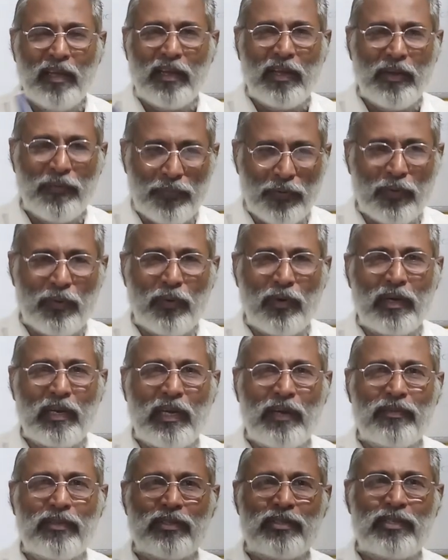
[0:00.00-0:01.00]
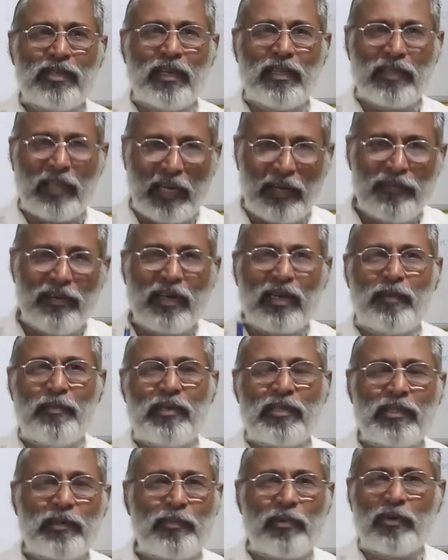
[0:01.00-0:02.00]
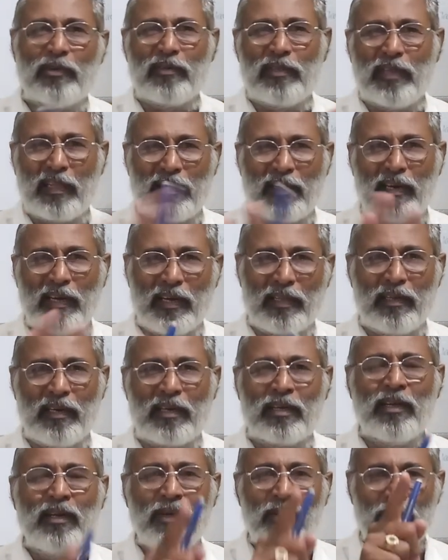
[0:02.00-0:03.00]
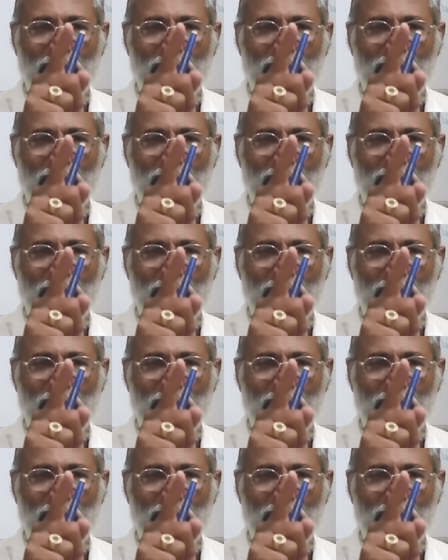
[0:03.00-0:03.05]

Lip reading: If you don't have the strength, I will come and support you. Nothing like that.